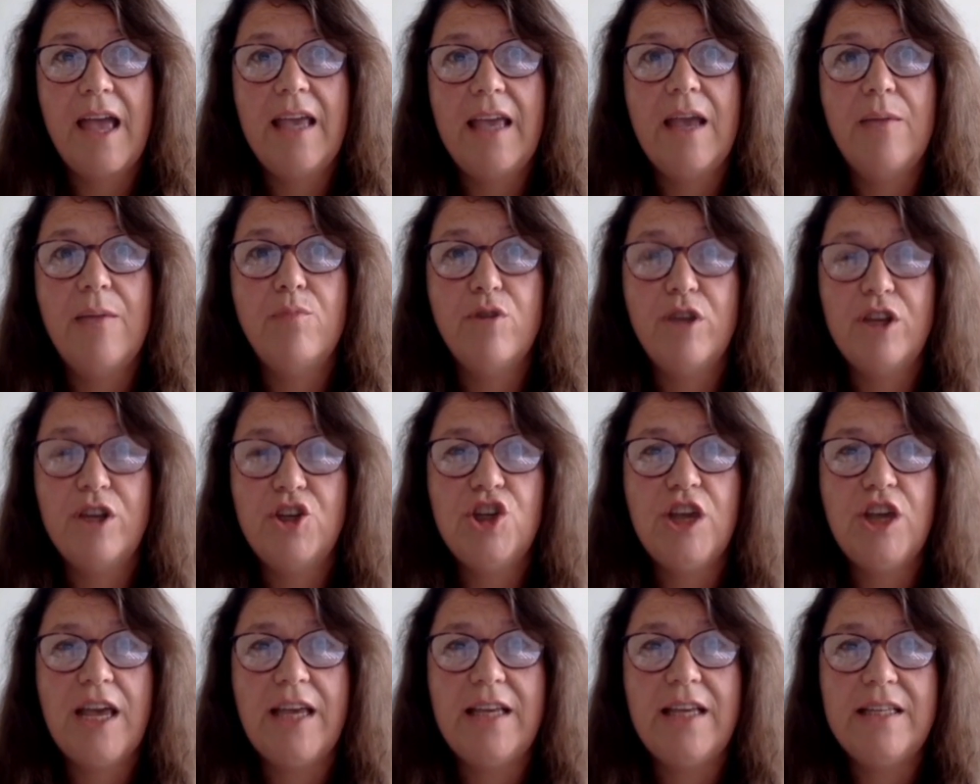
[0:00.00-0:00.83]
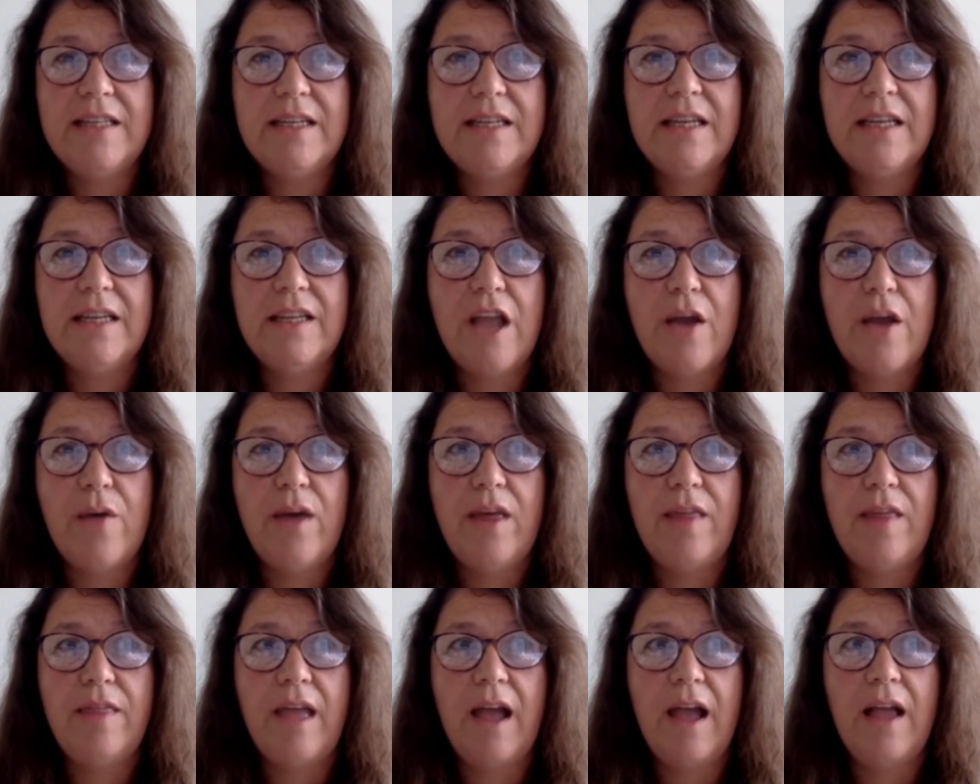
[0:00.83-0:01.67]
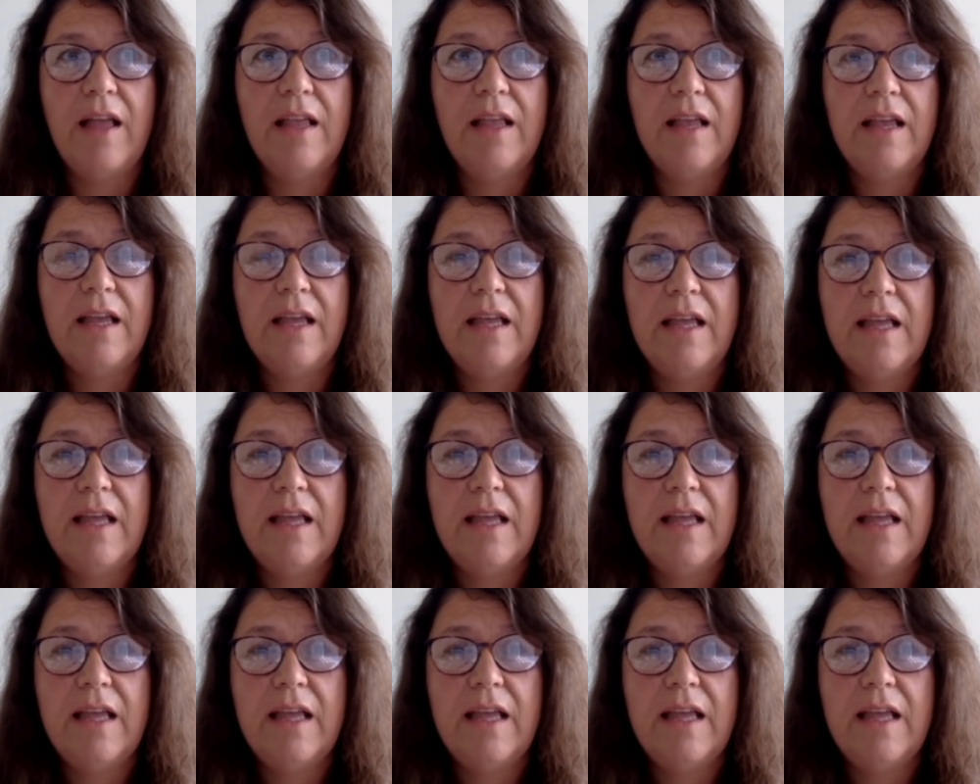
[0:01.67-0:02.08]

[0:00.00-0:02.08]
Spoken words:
they appreciated knowing that